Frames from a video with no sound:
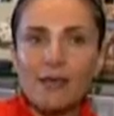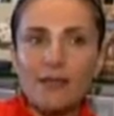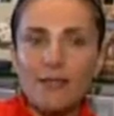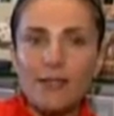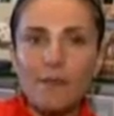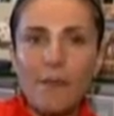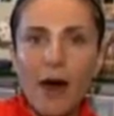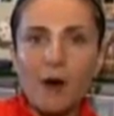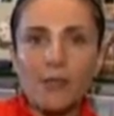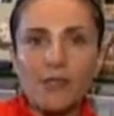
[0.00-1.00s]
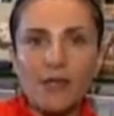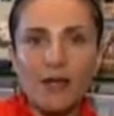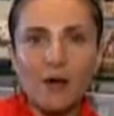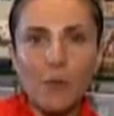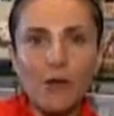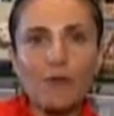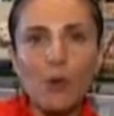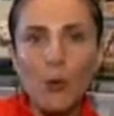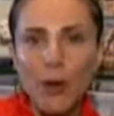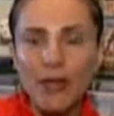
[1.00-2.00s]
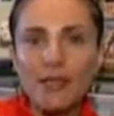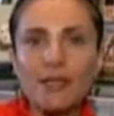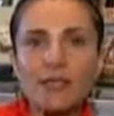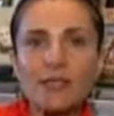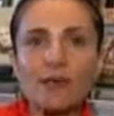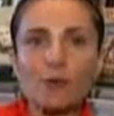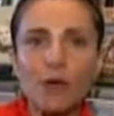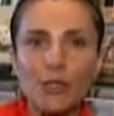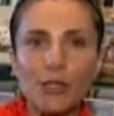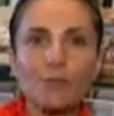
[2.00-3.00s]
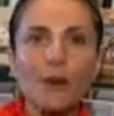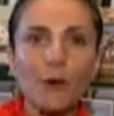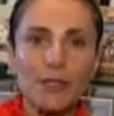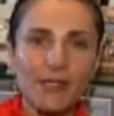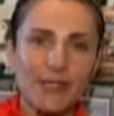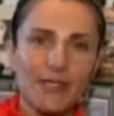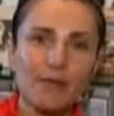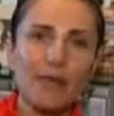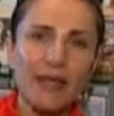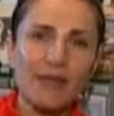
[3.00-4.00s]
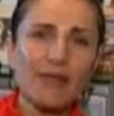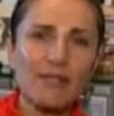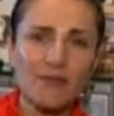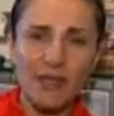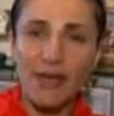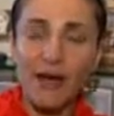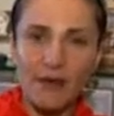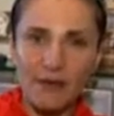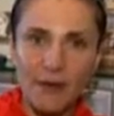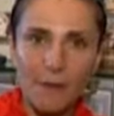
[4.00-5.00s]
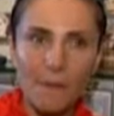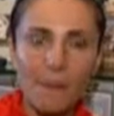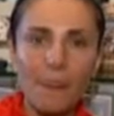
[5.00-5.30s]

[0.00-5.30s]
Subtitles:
is about one of the greatest Russian poetess, Marina Tsvetaeva,